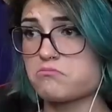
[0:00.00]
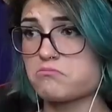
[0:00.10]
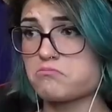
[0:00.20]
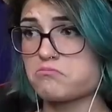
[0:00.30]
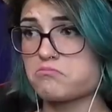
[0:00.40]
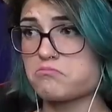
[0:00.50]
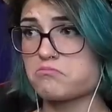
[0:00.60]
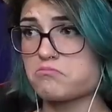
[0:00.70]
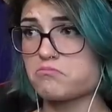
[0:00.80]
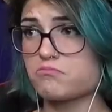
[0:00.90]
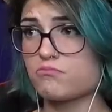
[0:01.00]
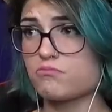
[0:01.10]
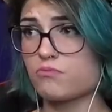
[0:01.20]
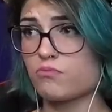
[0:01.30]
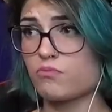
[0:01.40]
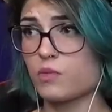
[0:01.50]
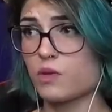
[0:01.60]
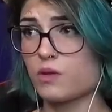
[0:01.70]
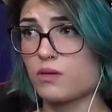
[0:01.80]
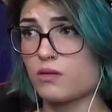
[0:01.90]

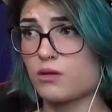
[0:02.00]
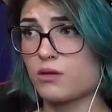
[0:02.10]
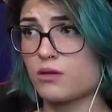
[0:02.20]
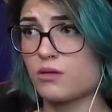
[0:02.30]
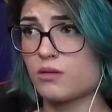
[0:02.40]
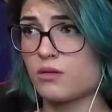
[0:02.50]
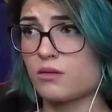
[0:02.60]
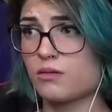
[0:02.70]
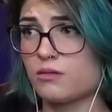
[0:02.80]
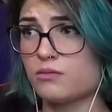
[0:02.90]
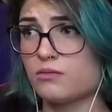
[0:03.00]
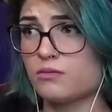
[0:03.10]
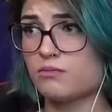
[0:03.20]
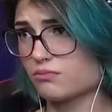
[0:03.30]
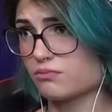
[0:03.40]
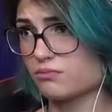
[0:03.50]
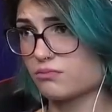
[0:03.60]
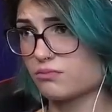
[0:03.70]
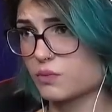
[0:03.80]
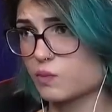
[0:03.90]

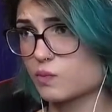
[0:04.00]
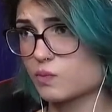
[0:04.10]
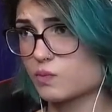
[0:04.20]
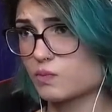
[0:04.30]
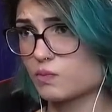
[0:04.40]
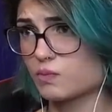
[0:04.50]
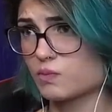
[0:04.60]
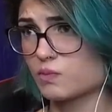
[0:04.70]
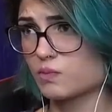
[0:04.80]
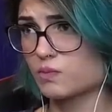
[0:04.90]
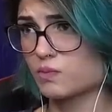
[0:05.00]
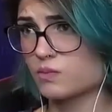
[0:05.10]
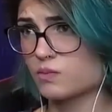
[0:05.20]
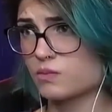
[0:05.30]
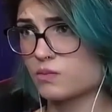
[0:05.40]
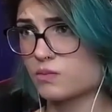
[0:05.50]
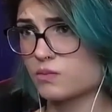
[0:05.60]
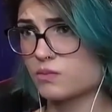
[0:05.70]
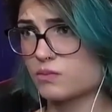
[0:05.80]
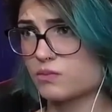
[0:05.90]

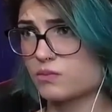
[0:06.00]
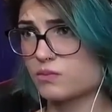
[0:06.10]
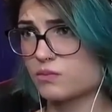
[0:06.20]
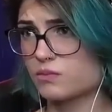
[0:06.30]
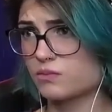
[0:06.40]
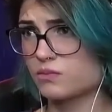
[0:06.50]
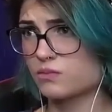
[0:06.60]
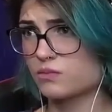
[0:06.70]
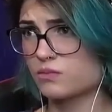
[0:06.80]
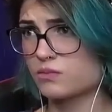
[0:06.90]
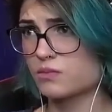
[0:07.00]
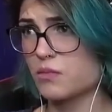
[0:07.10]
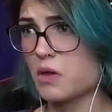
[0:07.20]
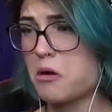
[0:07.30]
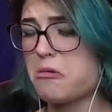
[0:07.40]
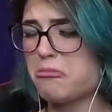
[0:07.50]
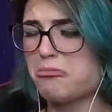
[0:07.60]
No one is speaking in this clip.